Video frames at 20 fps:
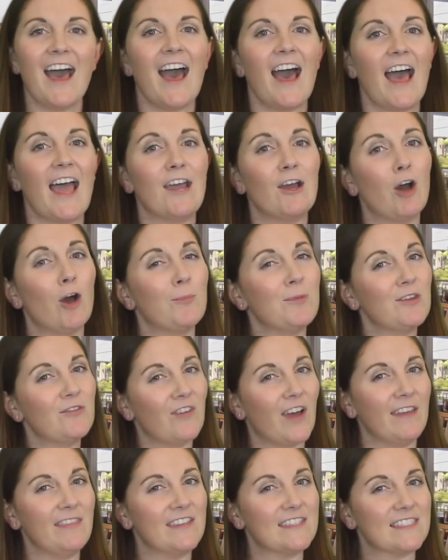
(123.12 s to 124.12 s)
I hope you
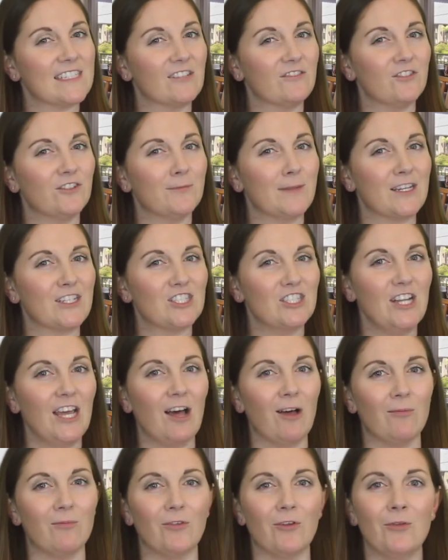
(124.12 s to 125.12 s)
find this information
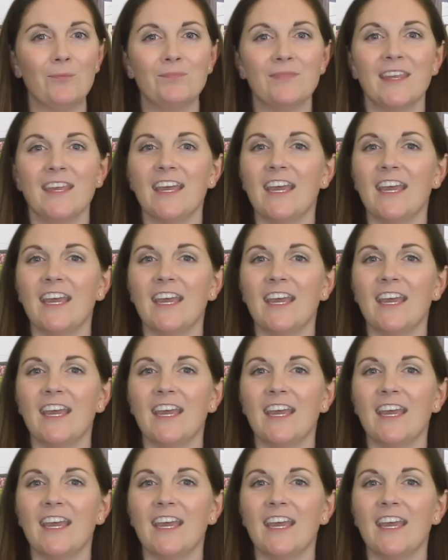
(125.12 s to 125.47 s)
helpful.